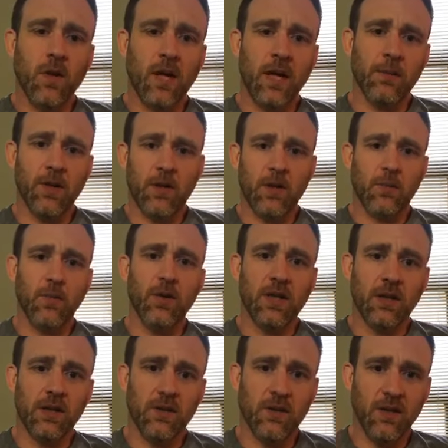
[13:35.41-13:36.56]
I'm going to put
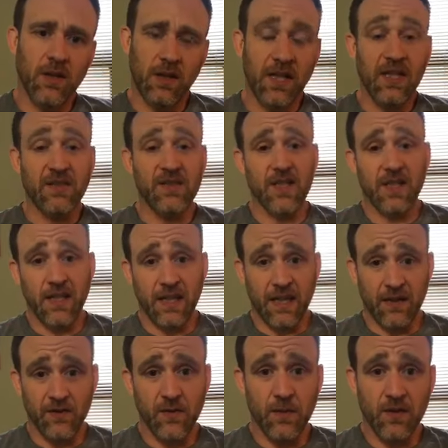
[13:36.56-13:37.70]
the link is in the
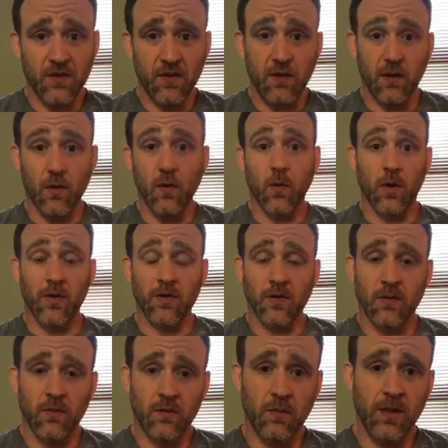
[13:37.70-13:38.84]
announcements to the course,
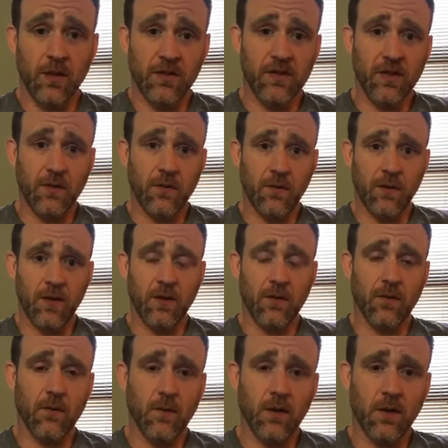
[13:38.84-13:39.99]
be on sale here
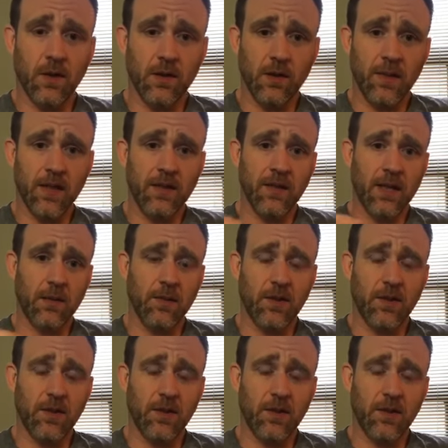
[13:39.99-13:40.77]
for a limited time.